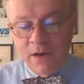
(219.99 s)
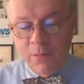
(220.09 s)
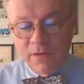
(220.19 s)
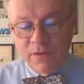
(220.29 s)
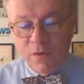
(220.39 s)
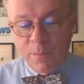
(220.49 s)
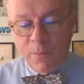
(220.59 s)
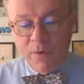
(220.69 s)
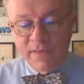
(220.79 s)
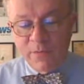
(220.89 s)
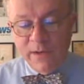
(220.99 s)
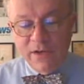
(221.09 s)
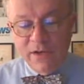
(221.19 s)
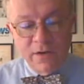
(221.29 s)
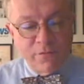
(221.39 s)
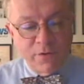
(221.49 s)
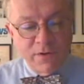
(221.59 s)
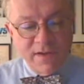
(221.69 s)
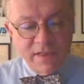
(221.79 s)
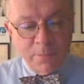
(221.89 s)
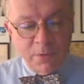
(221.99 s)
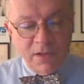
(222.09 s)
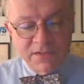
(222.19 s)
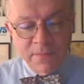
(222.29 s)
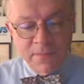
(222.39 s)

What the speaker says: with a 4.3, good for 10th place.